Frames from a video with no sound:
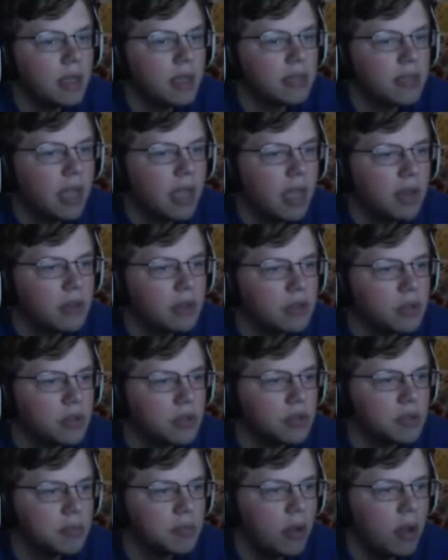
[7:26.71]
his hand is
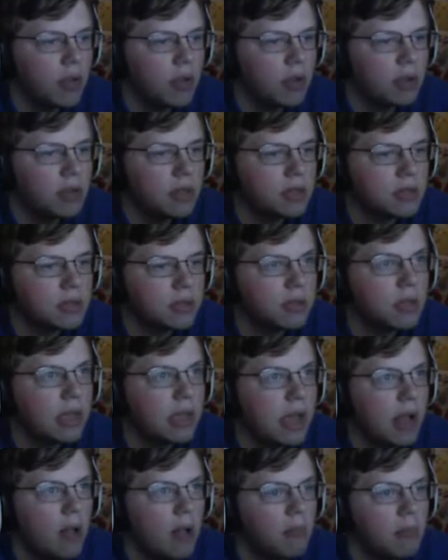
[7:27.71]
so small, though, it doesn't
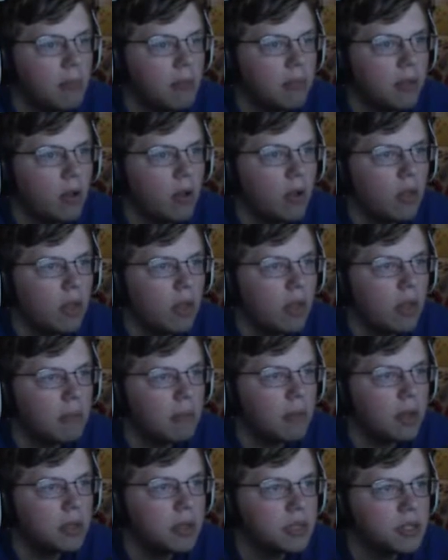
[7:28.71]
really help him all that
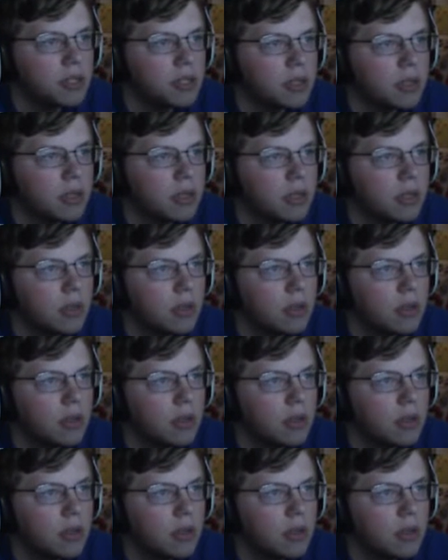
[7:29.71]
much.